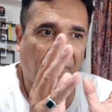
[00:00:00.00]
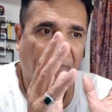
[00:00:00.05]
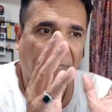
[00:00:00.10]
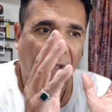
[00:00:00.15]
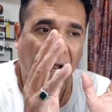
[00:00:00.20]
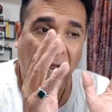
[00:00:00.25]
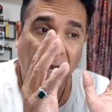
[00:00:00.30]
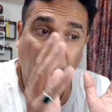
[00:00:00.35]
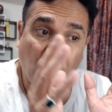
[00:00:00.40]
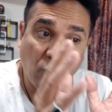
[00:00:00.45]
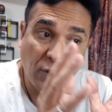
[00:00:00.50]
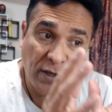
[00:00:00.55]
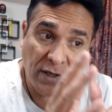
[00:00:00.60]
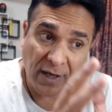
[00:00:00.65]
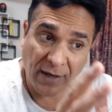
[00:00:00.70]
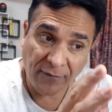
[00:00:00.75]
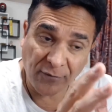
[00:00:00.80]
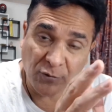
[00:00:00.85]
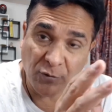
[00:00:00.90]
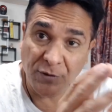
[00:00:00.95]
I would
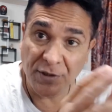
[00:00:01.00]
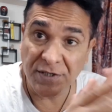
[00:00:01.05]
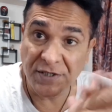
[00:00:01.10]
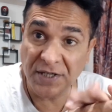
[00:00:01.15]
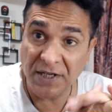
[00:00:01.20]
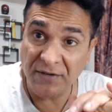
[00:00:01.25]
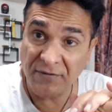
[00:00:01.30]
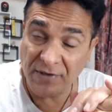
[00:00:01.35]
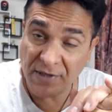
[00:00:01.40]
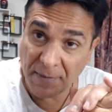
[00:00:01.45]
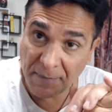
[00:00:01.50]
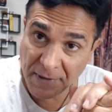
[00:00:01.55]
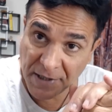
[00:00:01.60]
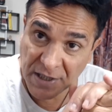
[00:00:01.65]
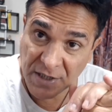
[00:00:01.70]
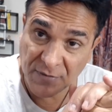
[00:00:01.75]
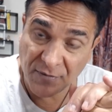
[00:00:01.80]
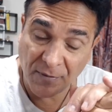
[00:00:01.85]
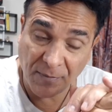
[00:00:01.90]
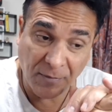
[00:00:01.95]
love to receive
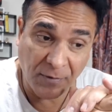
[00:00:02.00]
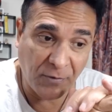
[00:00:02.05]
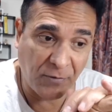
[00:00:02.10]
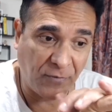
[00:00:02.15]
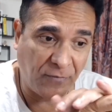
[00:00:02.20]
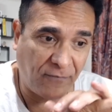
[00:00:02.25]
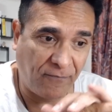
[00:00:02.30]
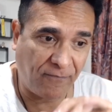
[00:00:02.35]
comments from you.